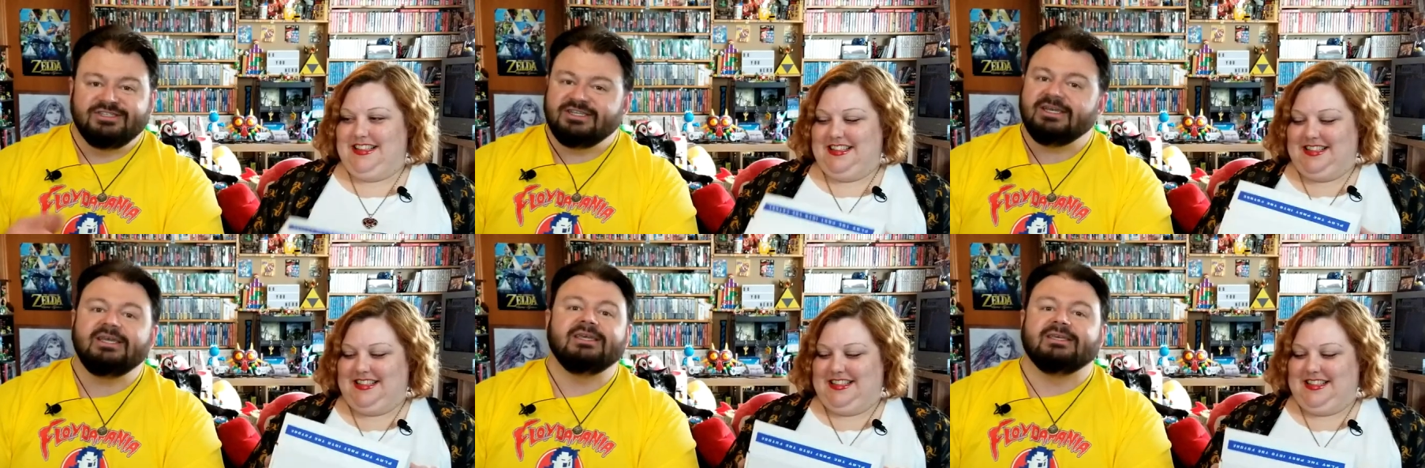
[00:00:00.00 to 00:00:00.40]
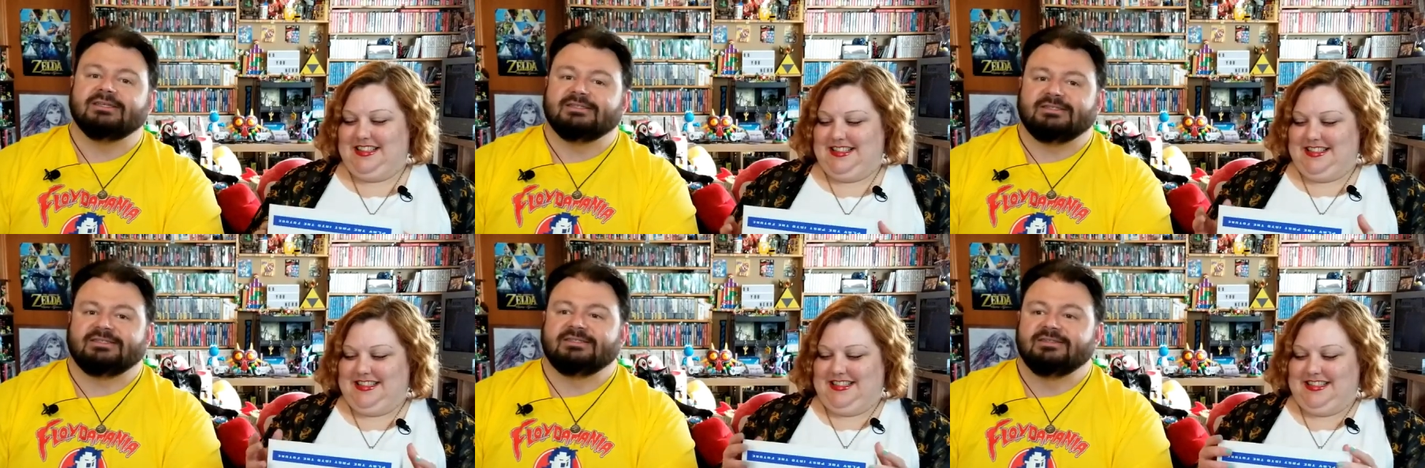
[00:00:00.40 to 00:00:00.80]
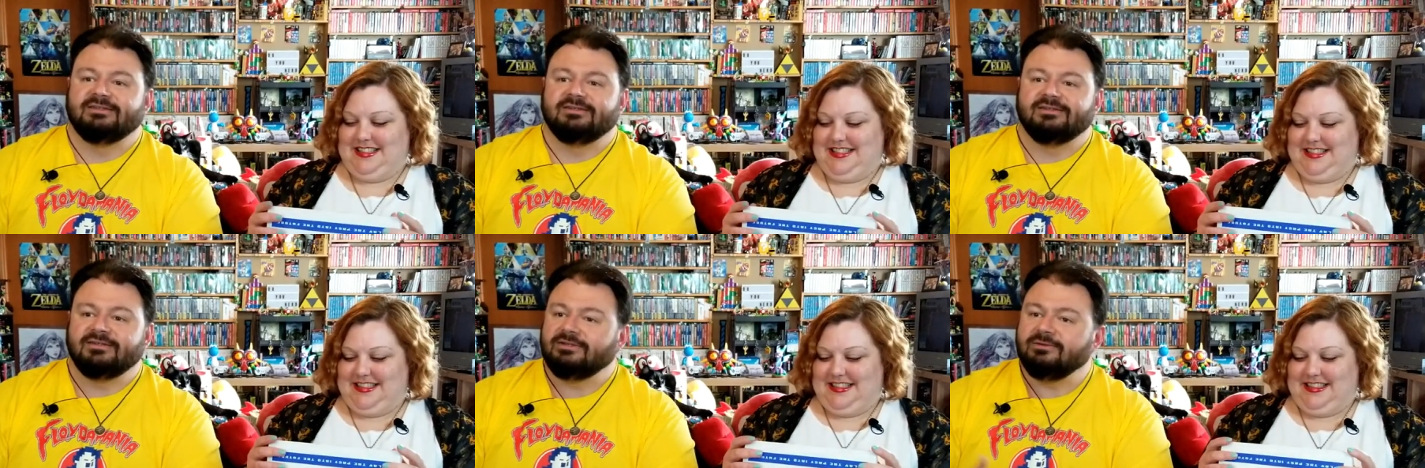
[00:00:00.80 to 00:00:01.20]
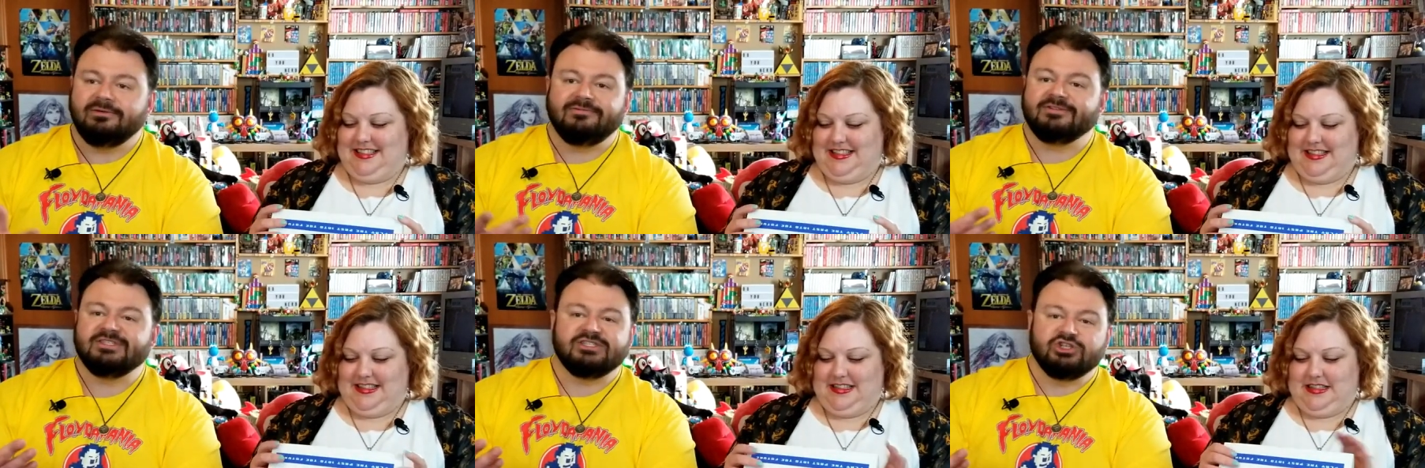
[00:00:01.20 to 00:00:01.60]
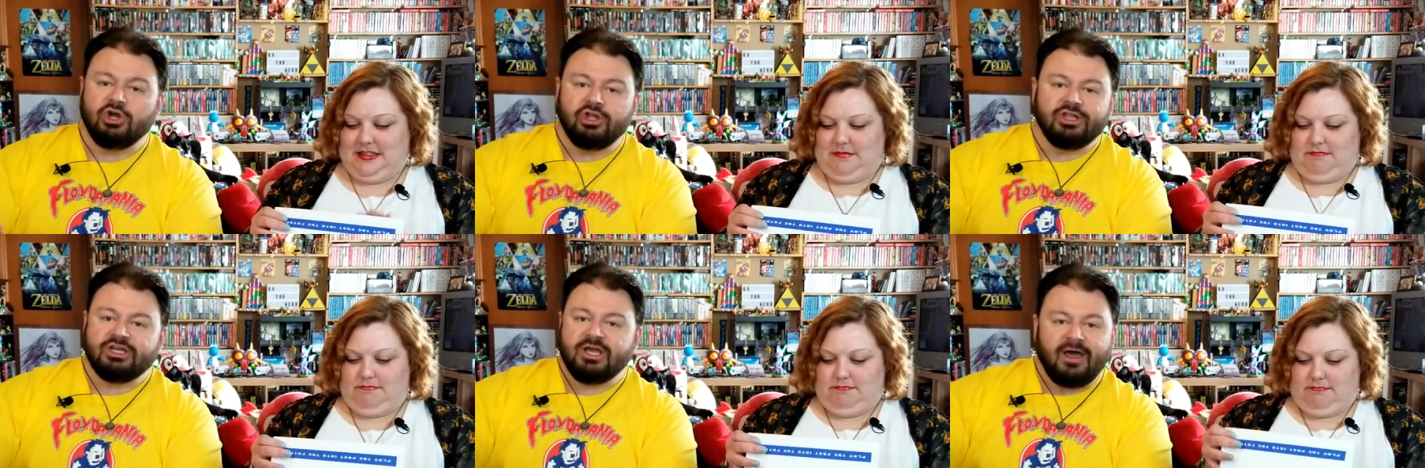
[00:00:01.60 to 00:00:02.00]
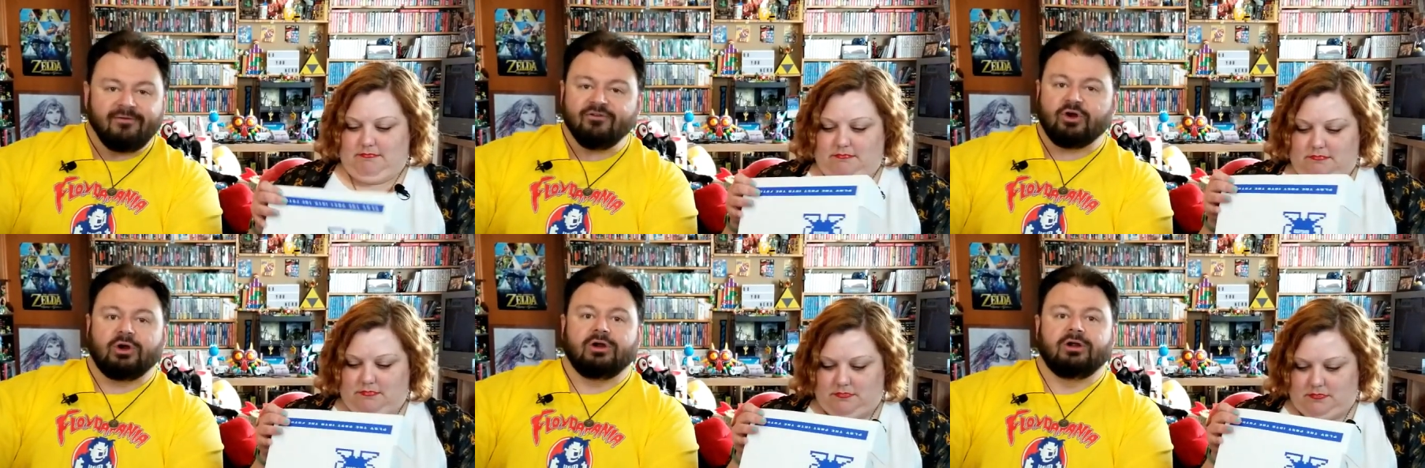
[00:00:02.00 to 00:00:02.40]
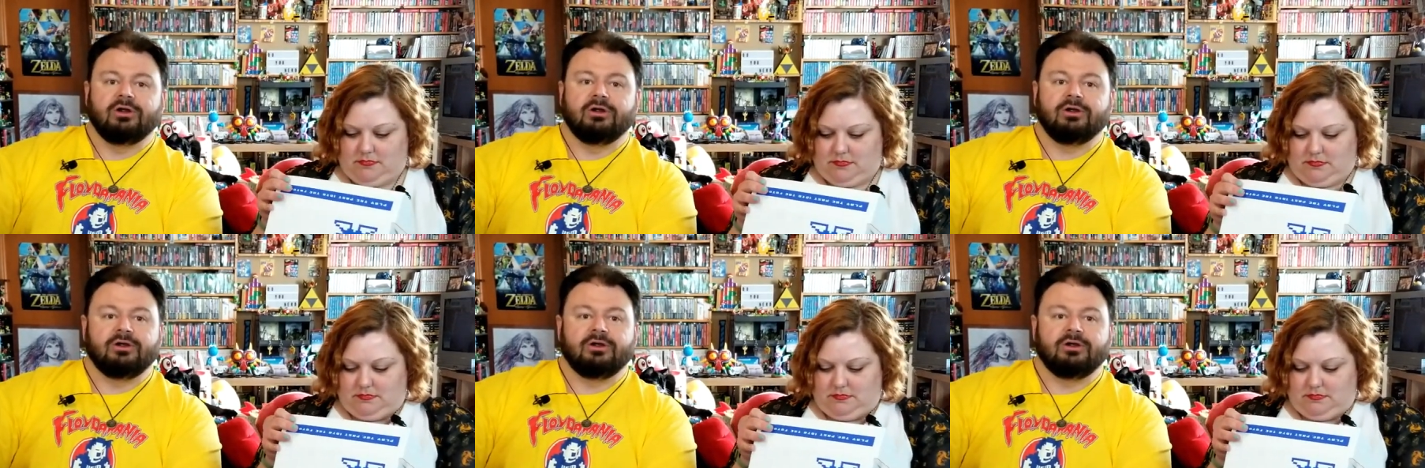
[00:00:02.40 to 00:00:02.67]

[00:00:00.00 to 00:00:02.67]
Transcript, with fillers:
Speaker 1: Jeez, you even saw the cover.